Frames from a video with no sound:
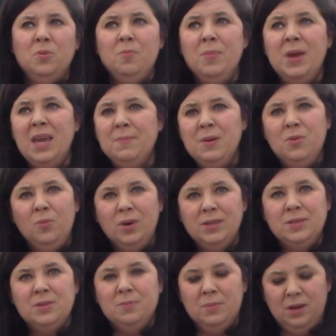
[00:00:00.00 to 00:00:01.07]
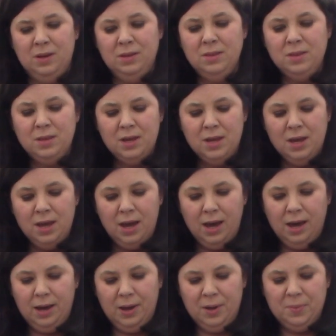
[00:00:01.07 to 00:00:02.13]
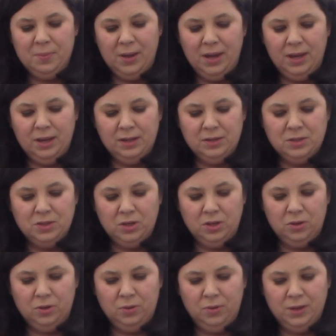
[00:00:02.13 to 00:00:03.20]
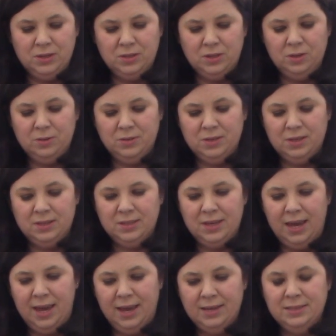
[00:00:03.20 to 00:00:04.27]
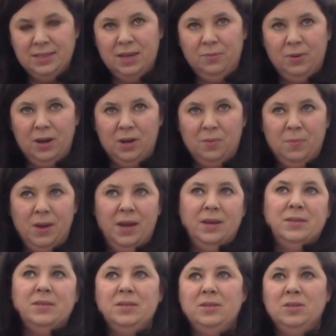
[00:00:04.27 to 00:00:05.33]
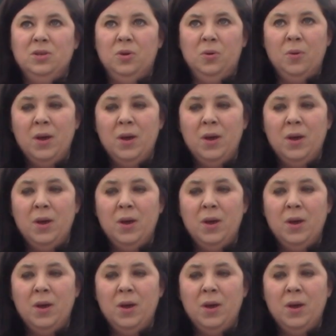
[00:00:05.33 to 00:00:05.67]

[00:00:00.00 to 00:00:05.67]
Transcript: maybe once a month, and you're going to use this as they recommend. So